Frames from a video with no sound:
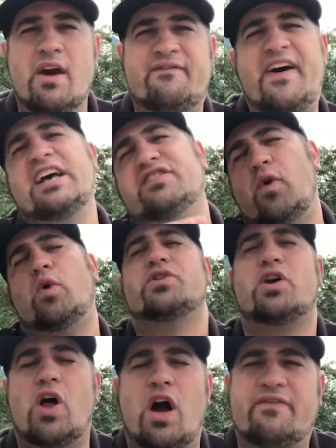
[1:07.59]
Fast forward
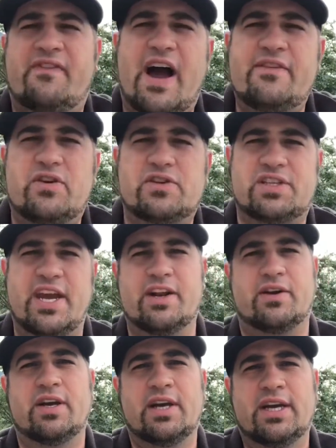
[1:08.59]
the clock 5 years
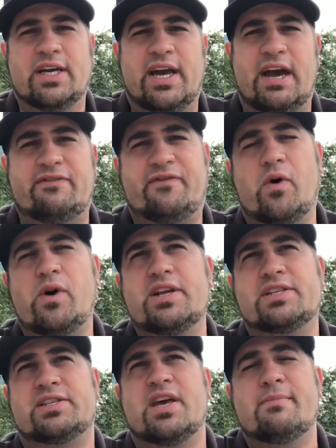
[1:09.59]
later, and Ford
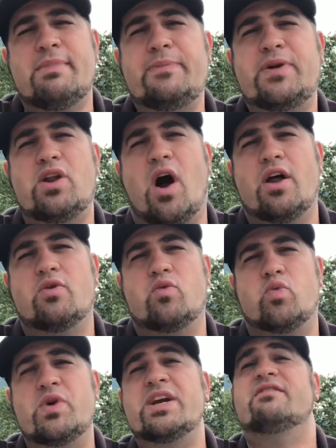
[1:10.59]
has maybe not
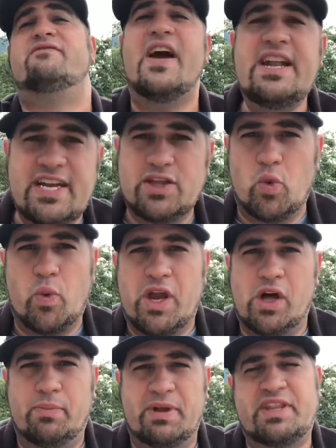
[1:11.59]
reinvented the
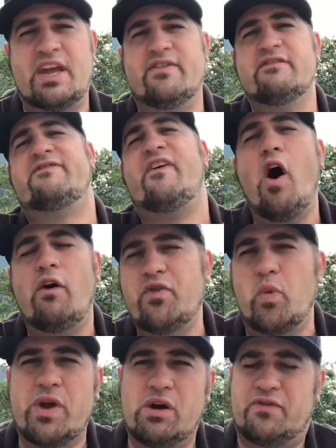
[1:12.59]
wheel, but they've evolved
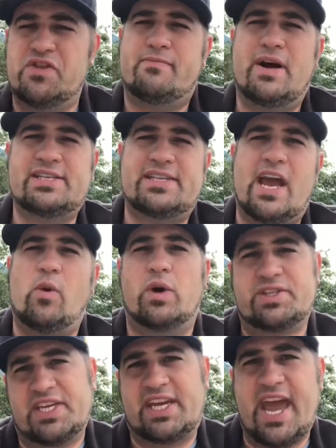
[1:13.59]
the wheel for the Mustang
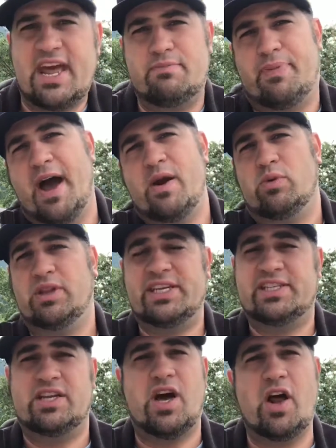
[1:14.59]
once again by
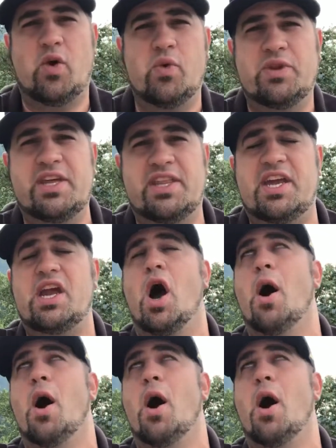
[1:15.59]
releasing not only the